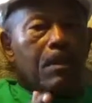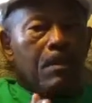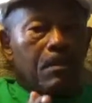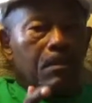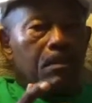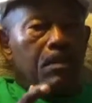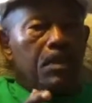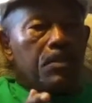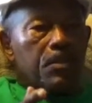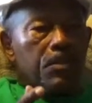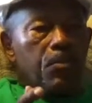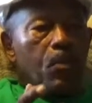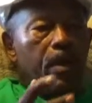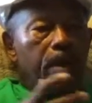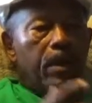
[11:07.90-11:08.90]
this
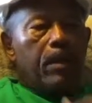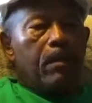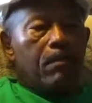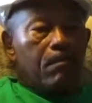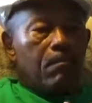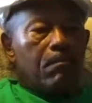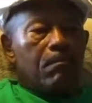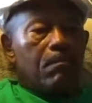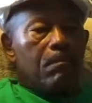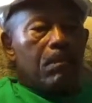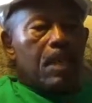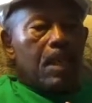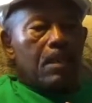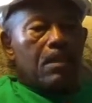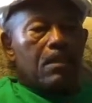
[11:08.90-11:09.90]
is where
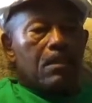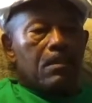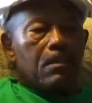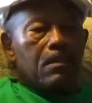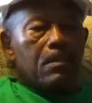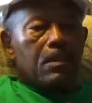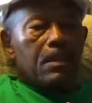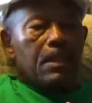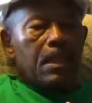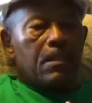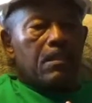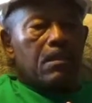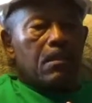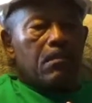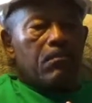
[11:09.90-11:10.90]
that
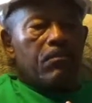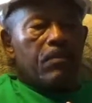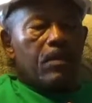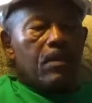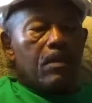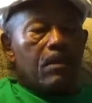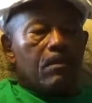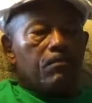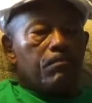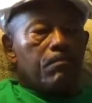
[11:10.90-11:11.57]
sense of uh,